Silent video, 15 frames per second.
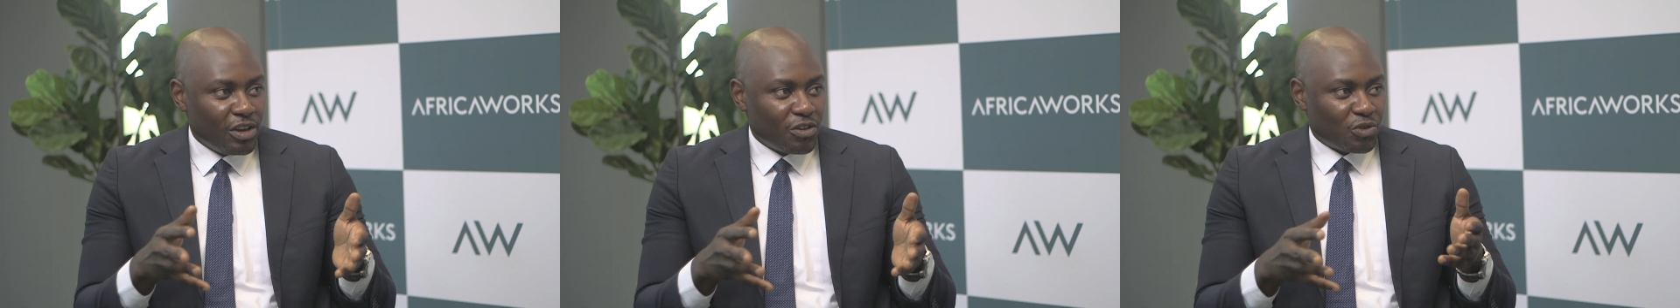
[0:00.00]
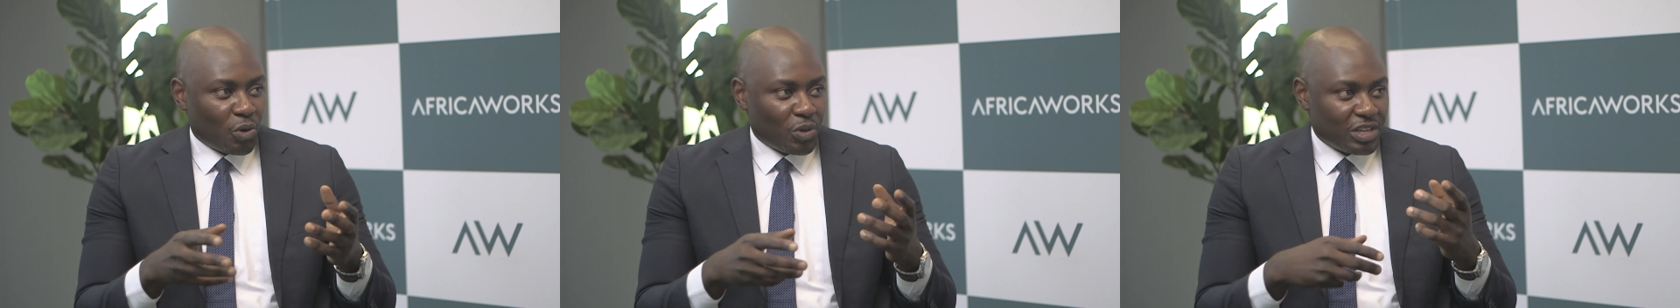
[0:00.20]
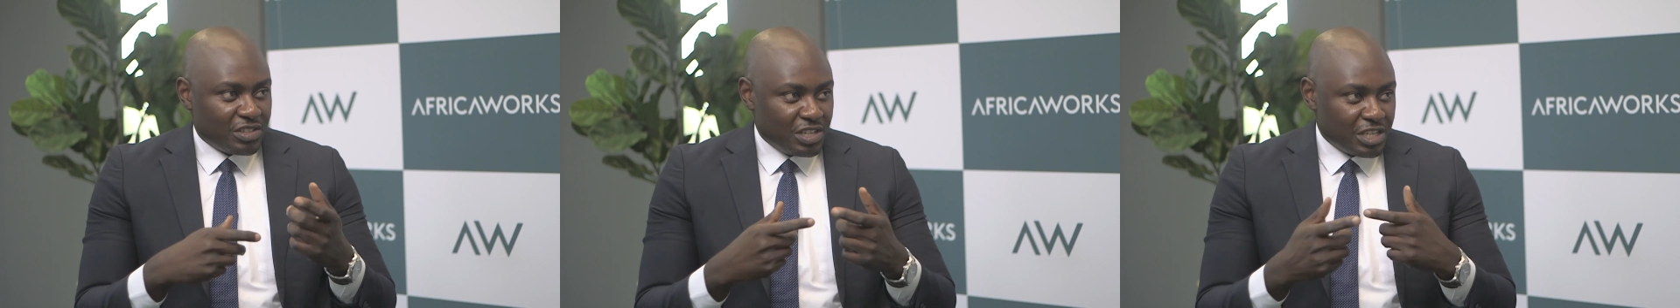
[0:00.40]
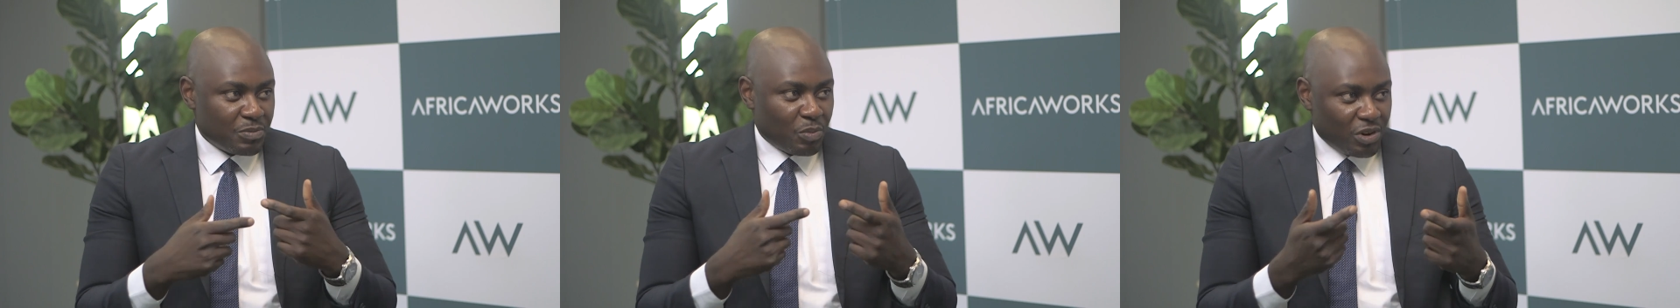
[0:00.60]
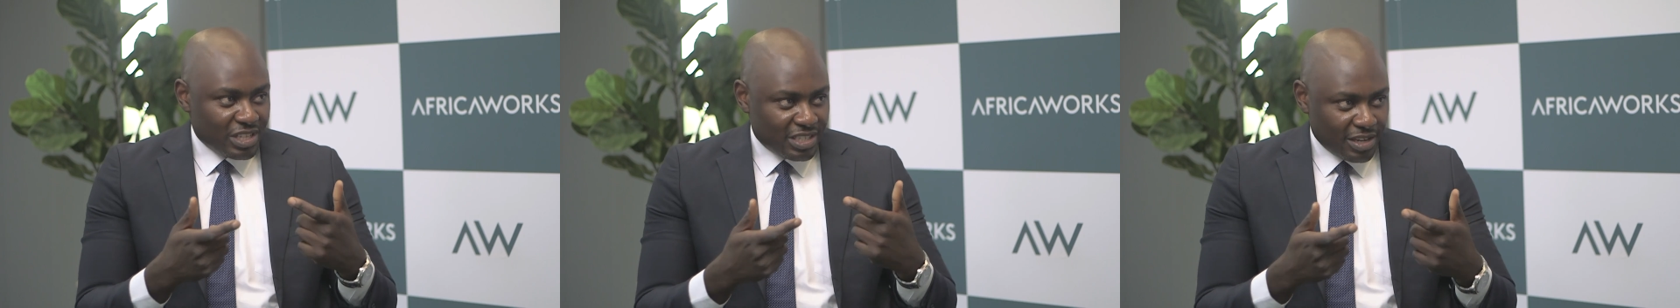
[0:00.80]
So the
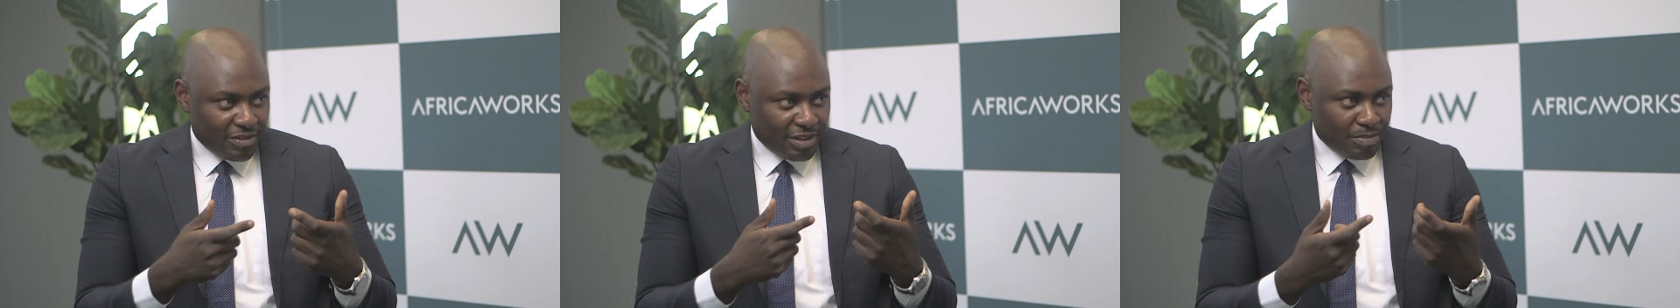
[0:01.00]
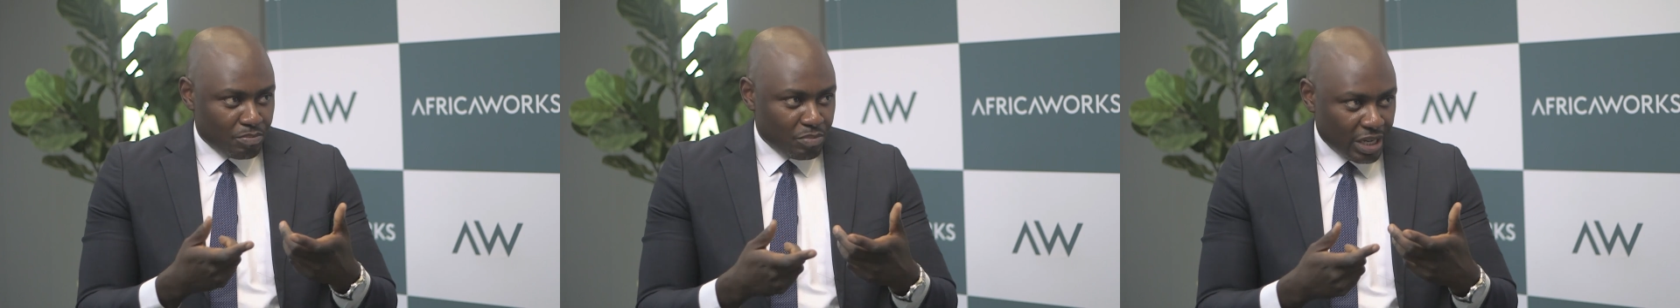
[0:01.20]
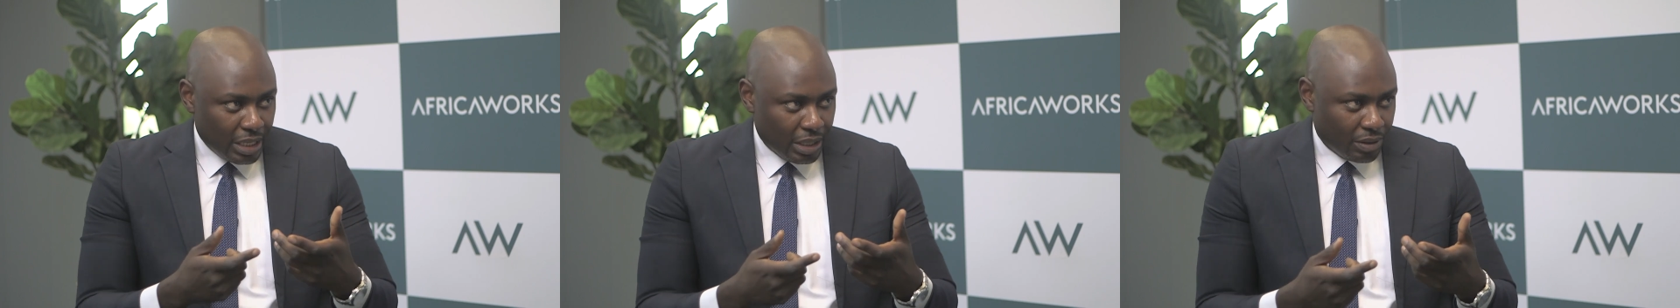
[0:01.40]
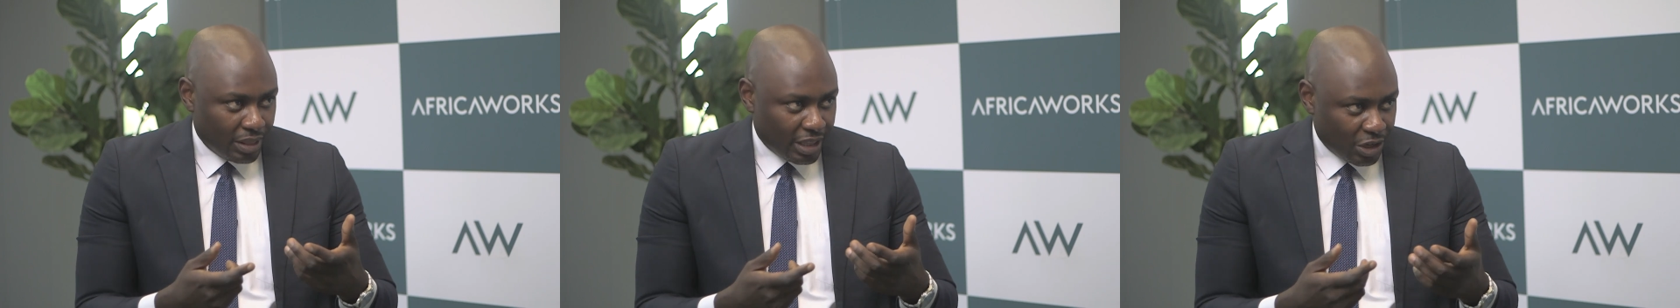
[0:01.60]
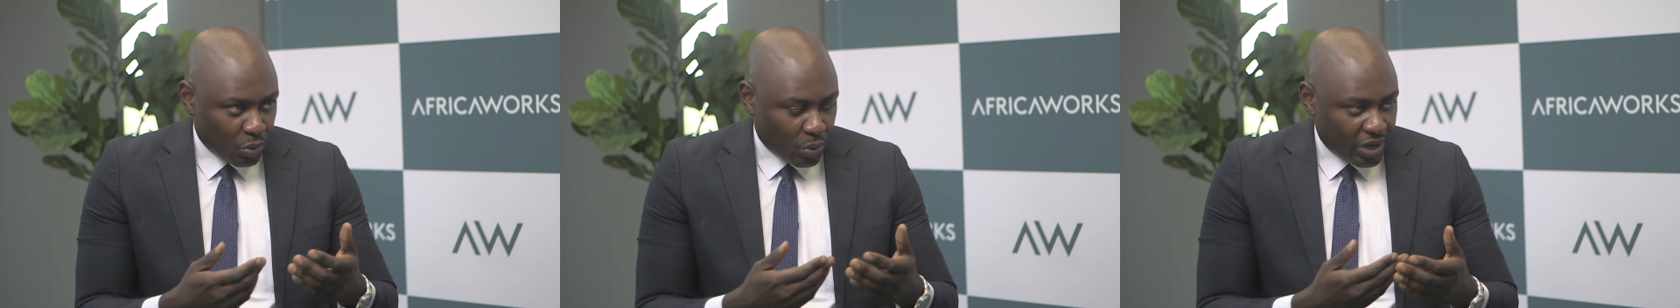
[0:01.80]
6.7 billion
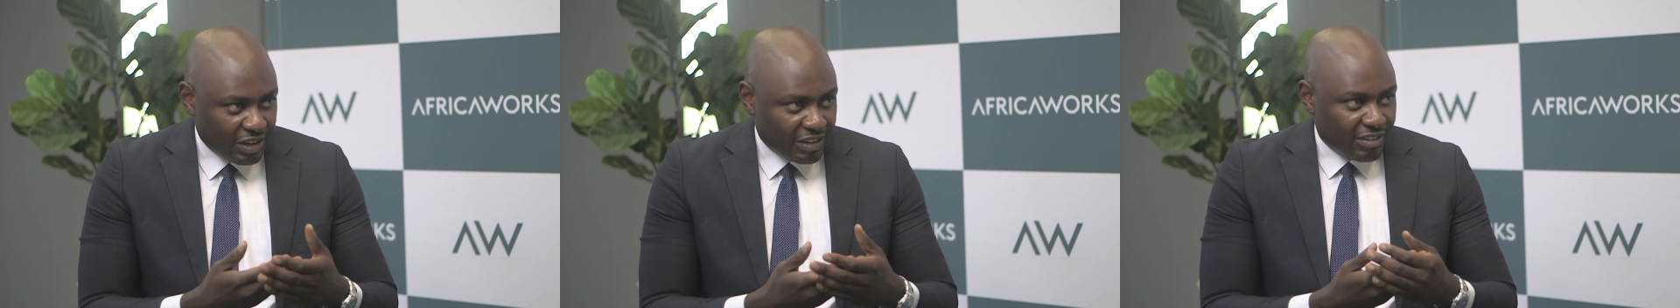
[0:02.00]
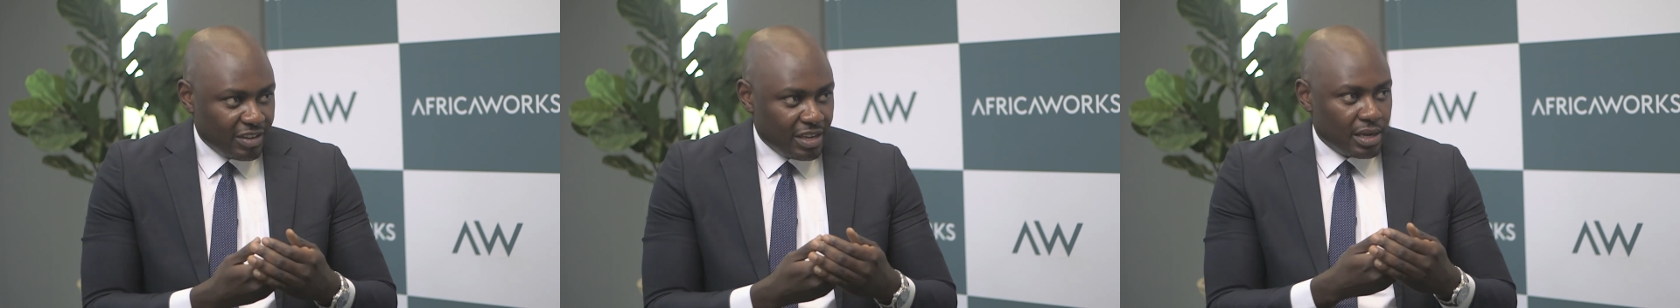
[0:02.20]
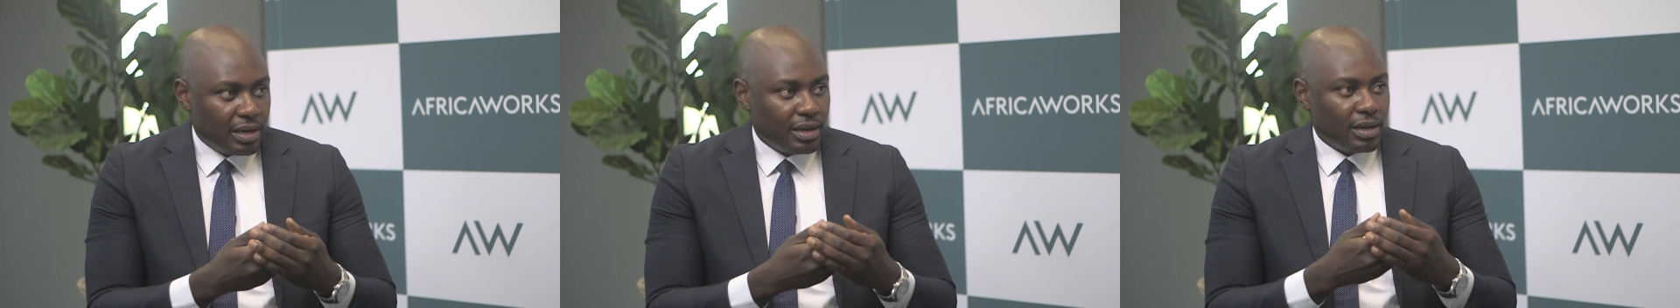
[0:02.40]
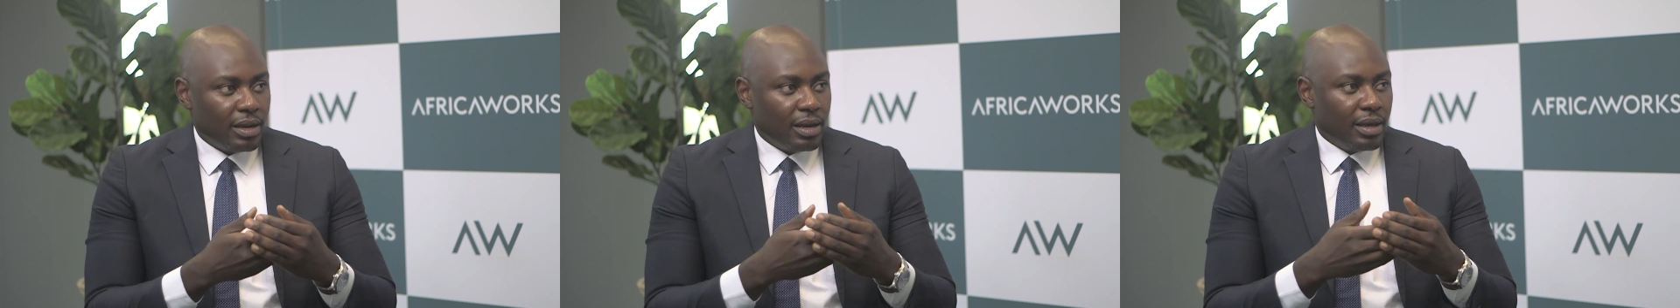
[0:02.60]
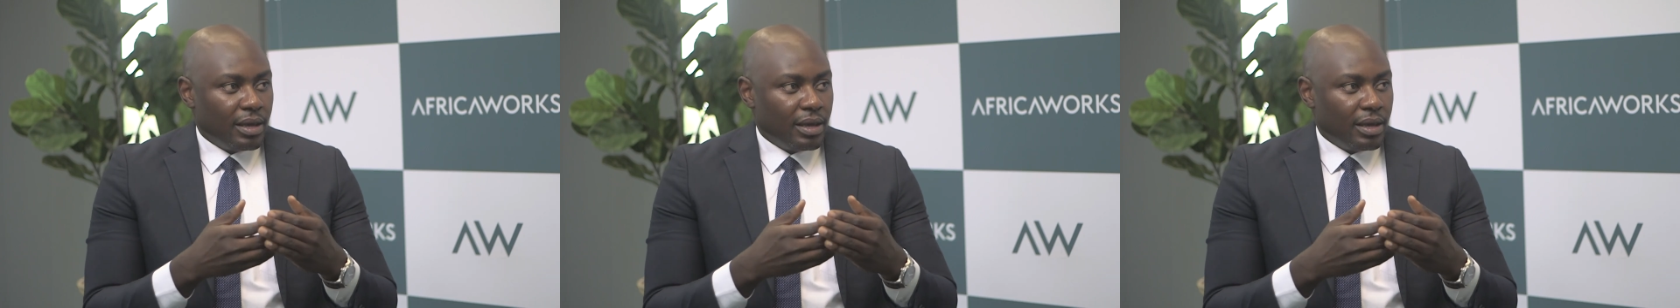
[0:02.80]
that we're seeing